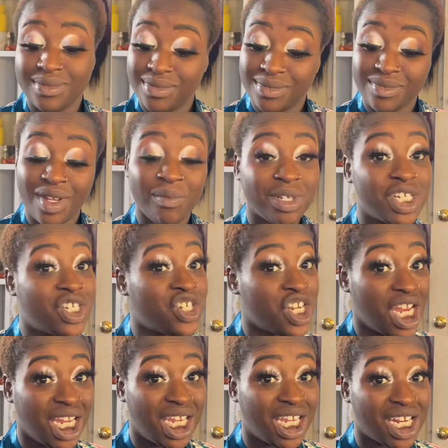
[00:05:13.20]
gonna
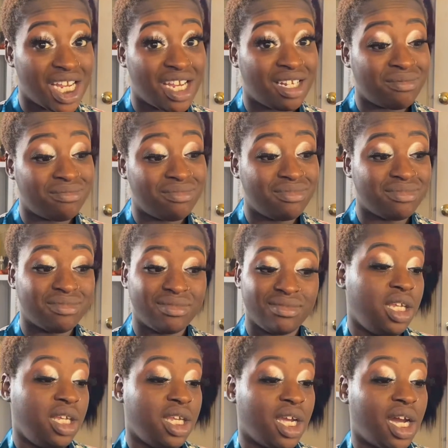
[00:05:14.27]
shake it up.
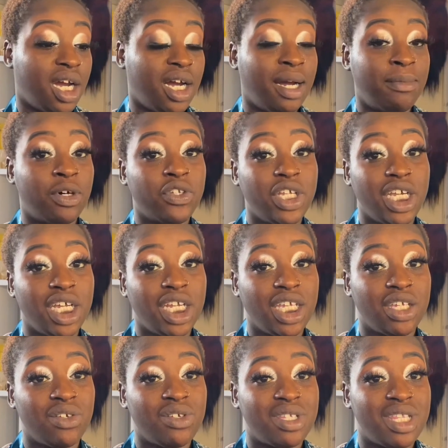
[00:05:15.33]
Yeah, I'm only gonna
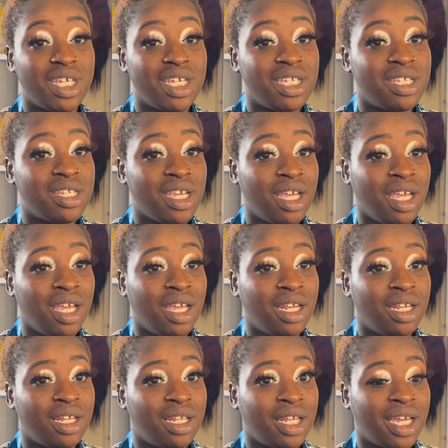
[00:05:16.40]
use this
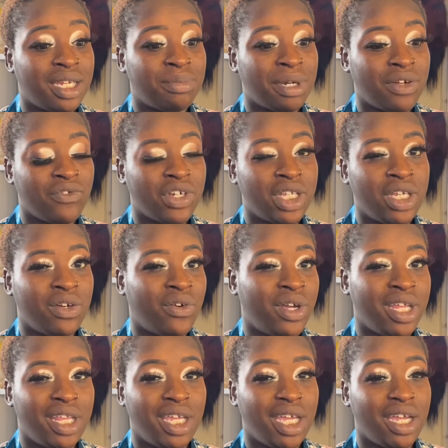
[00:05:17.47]
in like my really
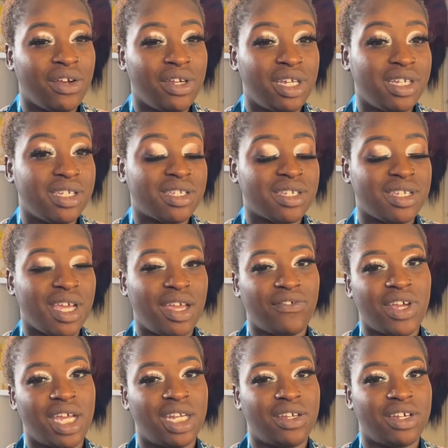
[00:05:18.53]
oily areas because I have
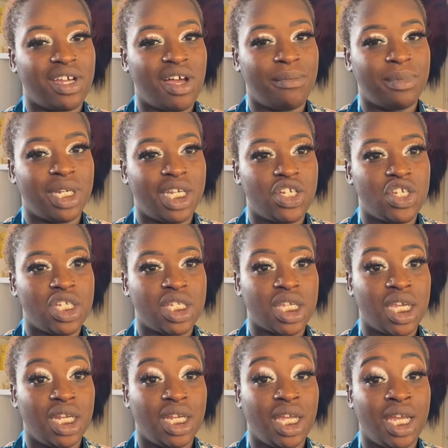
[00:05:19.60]
kind of combination
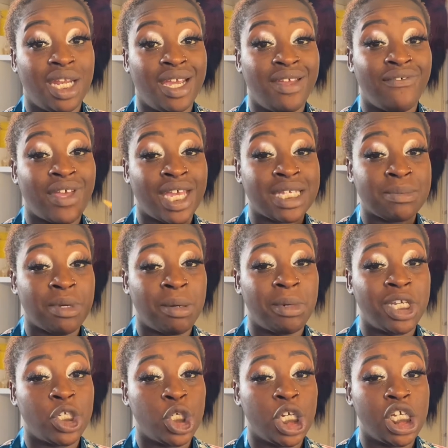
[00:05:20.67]
skin and I have eczema on
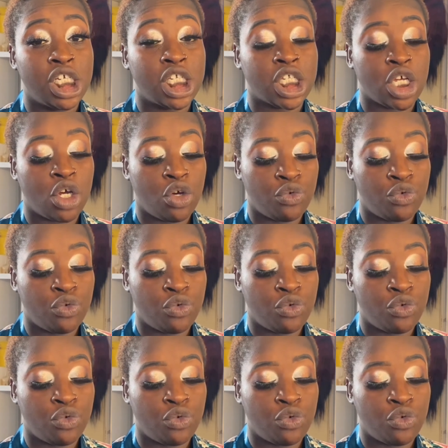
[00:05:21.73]
my cheeks. So